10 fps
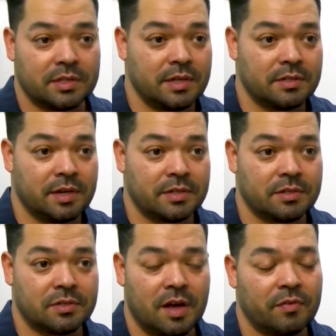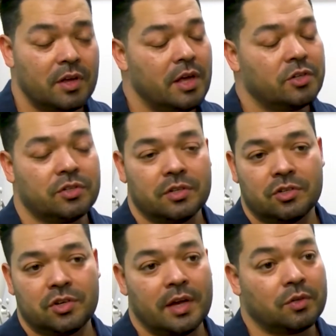the skin's nice and soft, just a
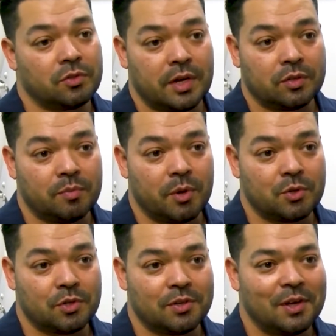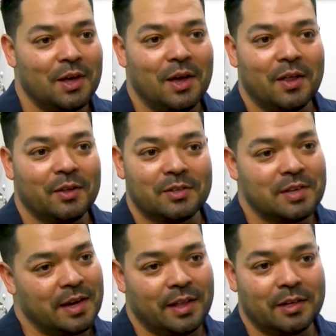gentle, gentle motion. The
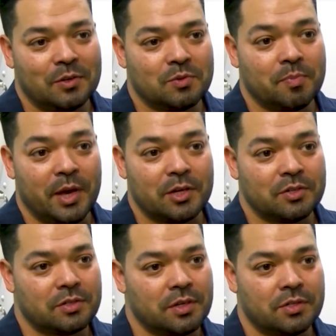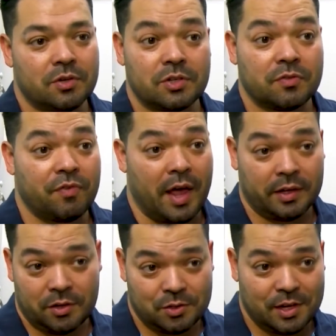saying I like to use with patients is you're just
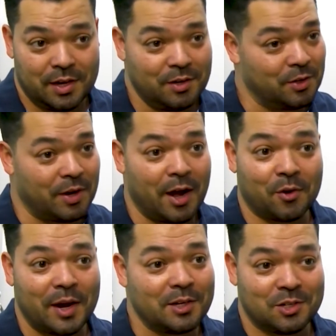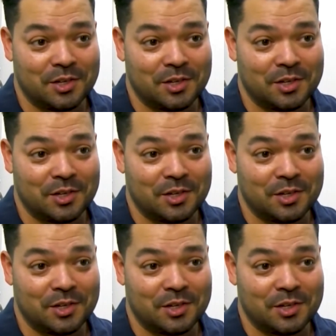filing your skin, you're not grating